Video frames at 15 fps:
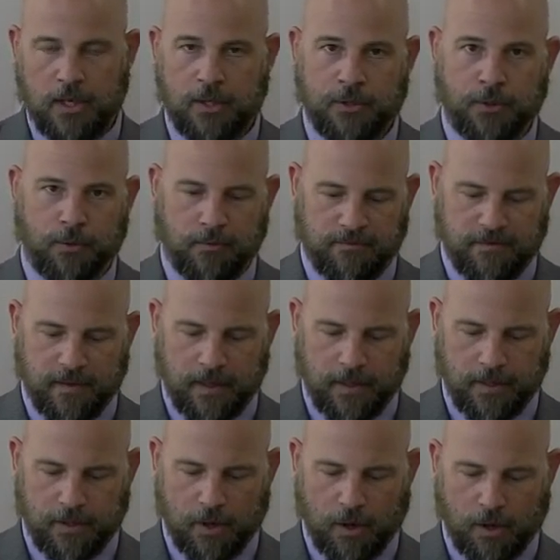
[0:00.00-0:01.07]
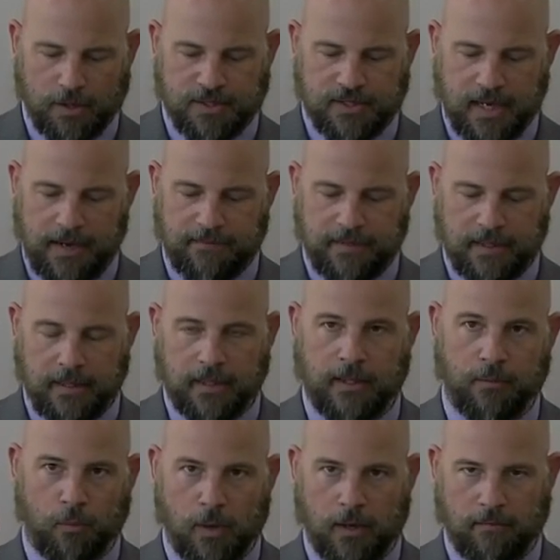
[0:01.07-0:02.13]
to defend our safety
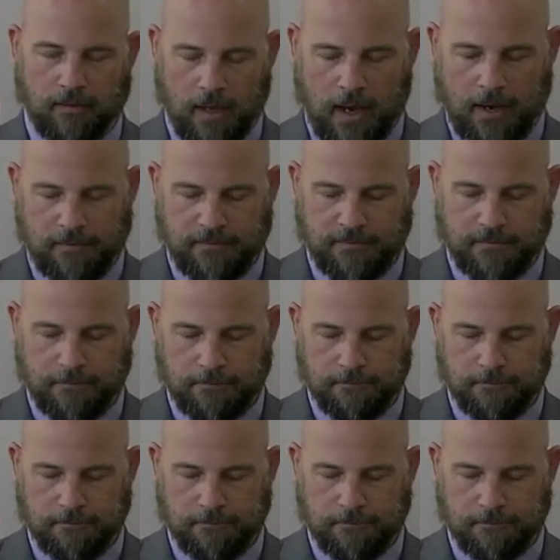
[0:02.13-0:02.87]
and way of life.